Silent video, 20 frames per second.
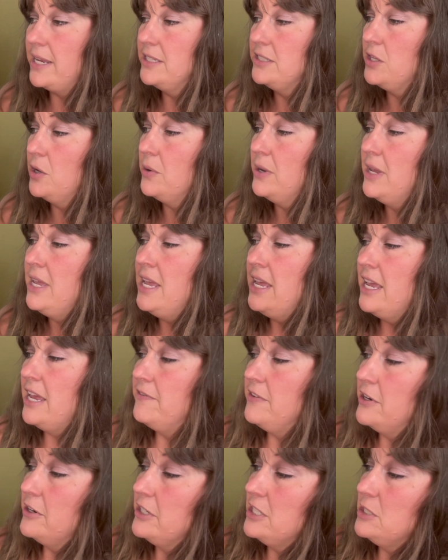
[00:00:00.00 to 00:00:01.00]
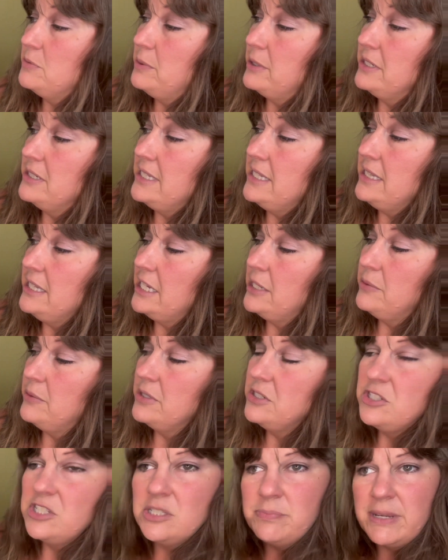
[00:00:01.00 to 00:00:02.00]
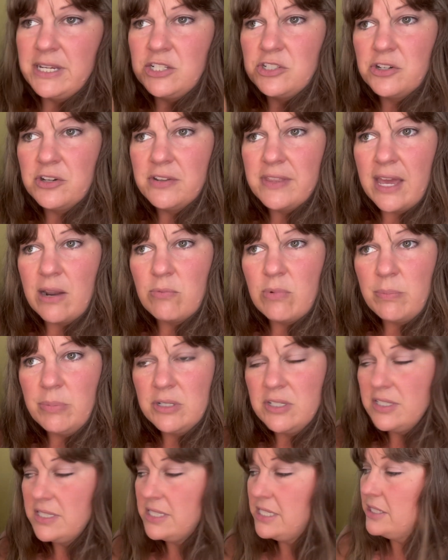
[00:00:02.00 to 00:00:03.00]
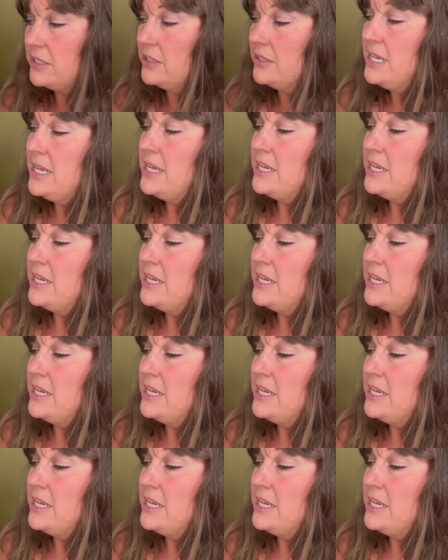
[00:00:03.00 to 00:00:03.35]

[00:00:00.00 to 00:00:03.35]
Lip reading: So if you're experiencing leakage, just make sure that rubber seal